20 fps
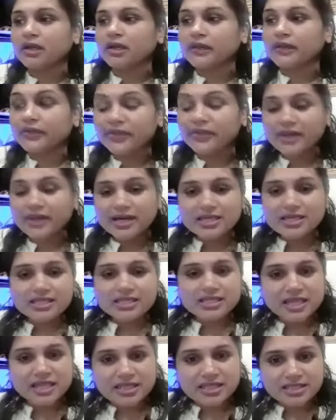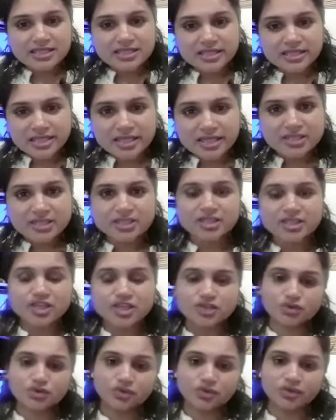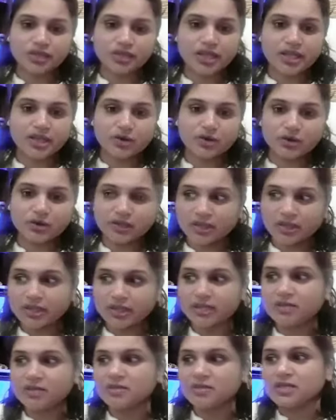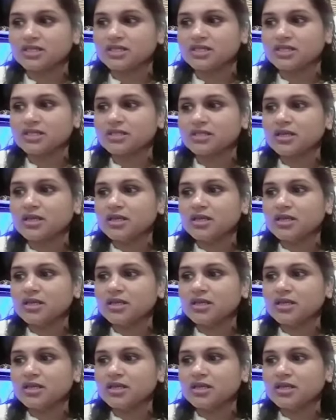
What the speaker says: Nuts and seeds they should take on daily basis.